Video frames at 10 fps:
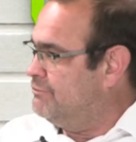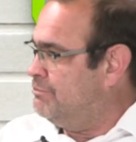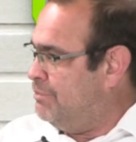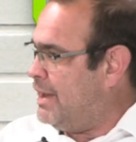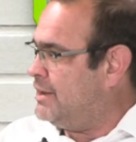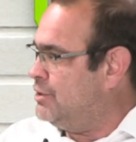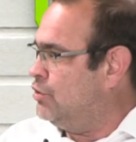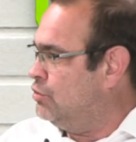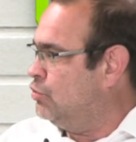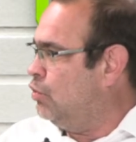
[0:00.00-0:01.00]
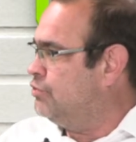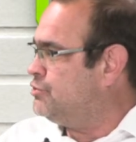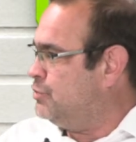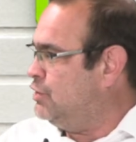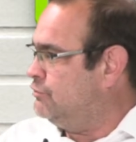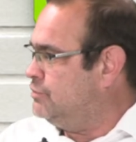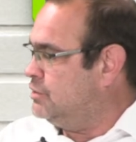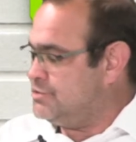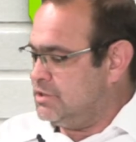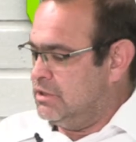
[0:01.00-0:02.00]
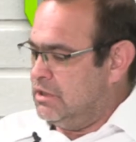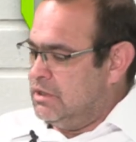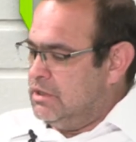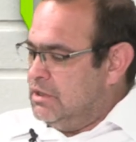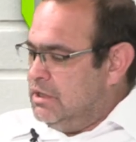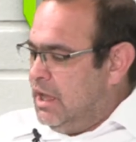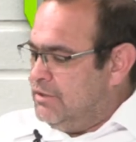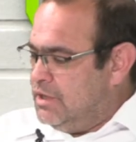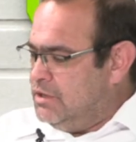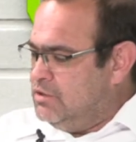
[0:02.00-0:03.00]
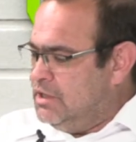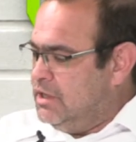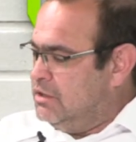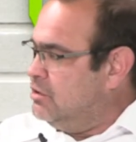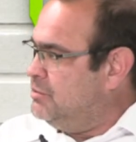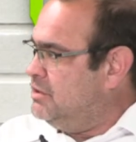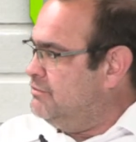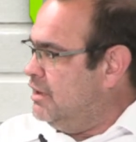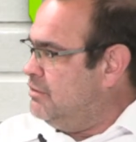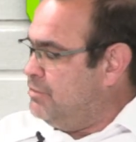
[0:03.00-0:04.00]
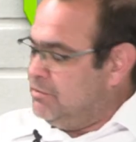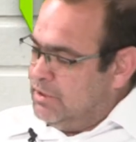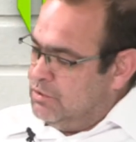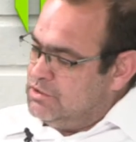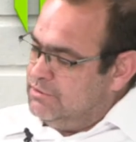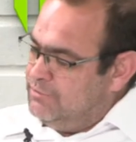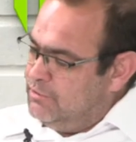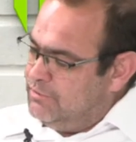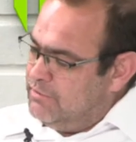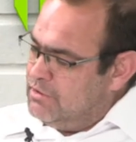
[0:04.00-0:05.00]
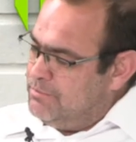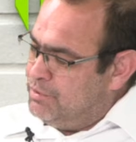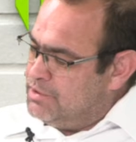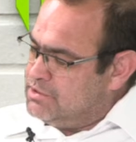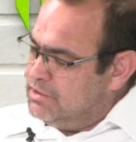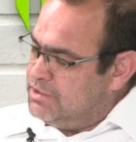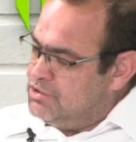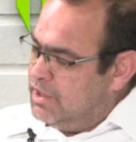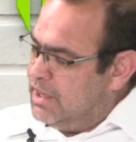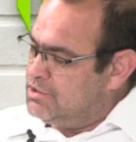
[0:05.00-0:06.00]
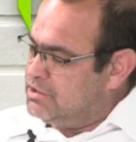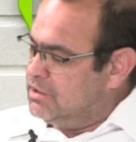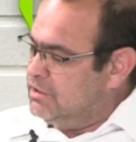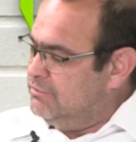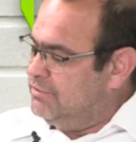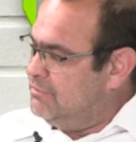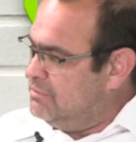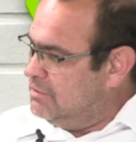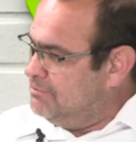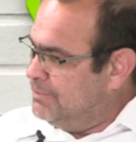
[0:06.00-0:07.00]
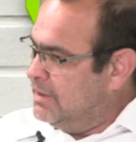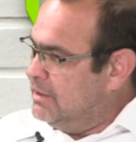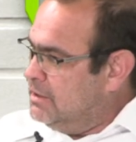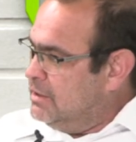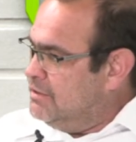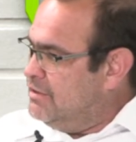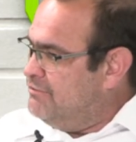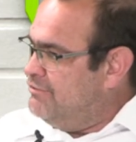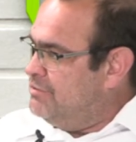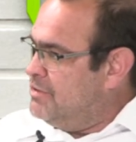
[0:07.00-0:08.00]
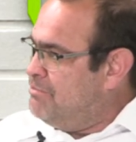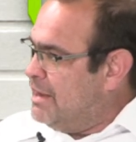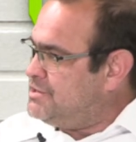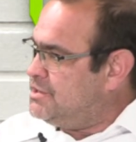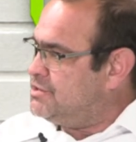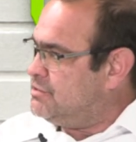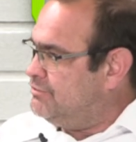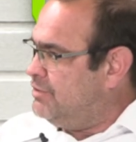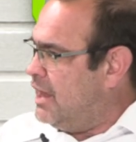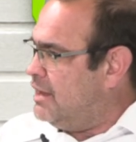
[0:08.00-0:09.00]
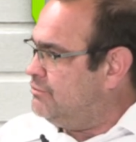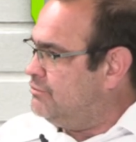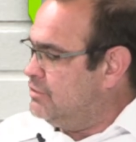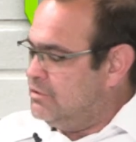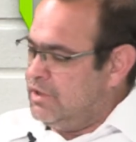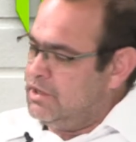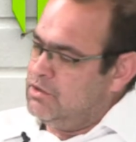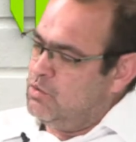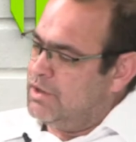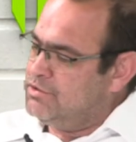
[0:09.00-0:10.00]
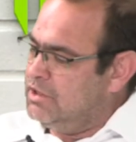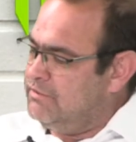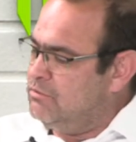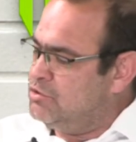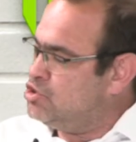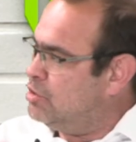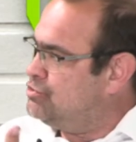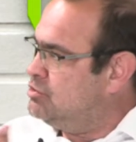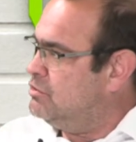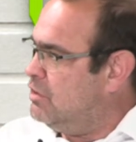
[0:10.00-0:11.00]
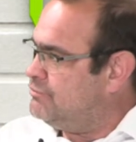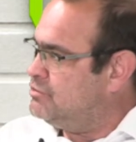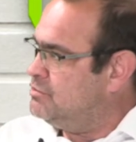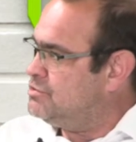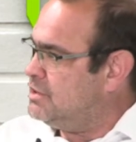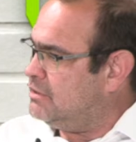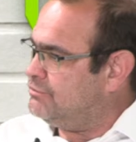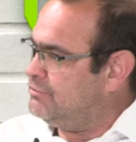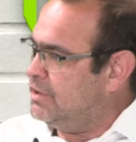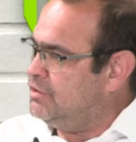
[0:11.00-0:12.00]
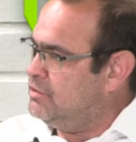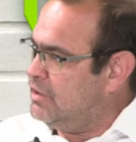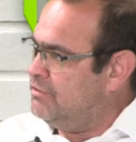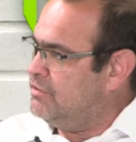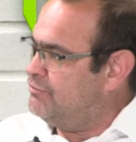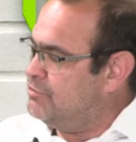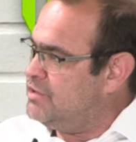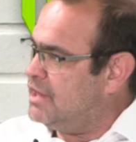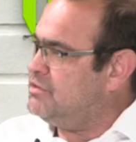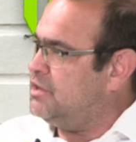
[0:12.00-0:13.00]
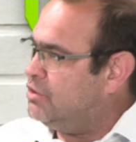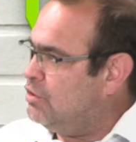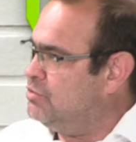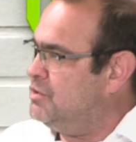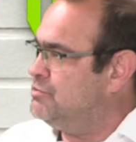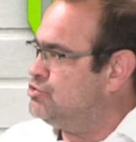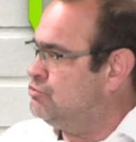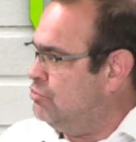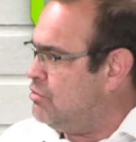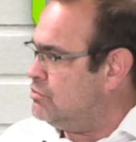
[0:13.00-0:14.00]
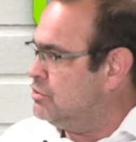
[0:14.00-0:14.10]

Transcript: badly on all three of those. And then you need economic development, because if you've given a person education and you've given him the basics of life, then you want to give him a job to look after himself. And for that, the economy must grow.